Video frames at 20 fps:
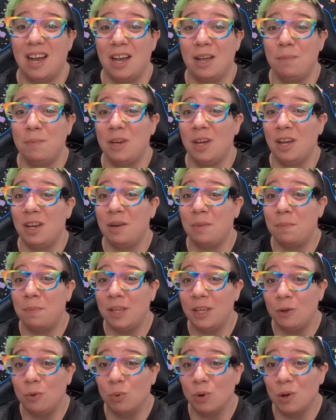I'm not a
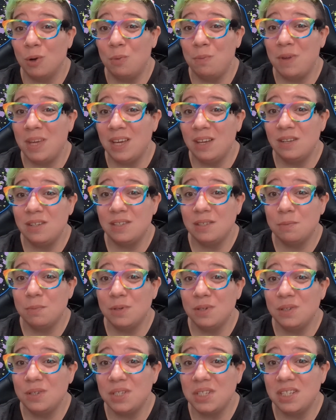big romance
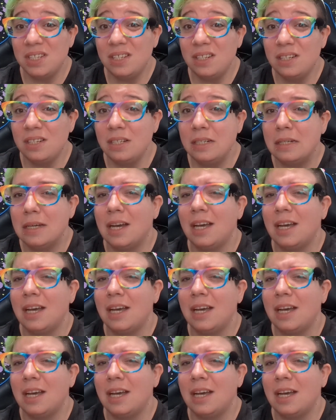person.